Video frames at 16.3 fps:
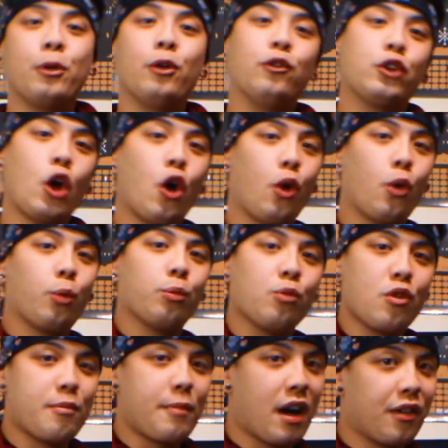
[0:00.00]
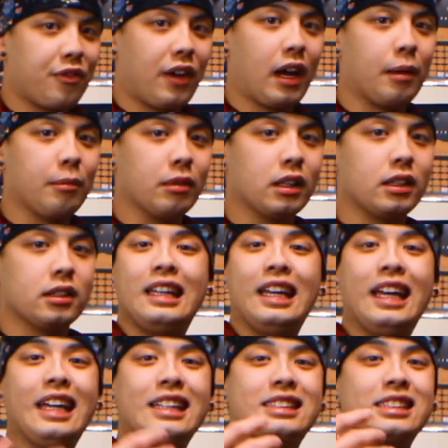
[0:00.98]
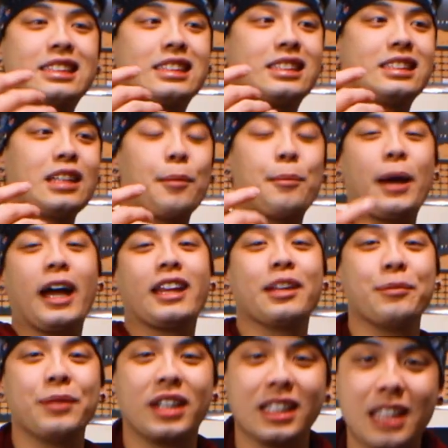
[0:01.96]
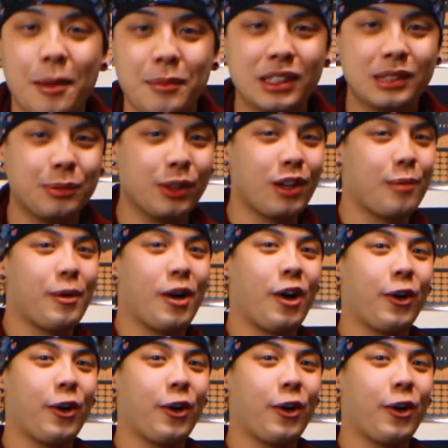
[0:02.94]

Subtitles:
moved home with my family. It's a bad thing because I miss being on my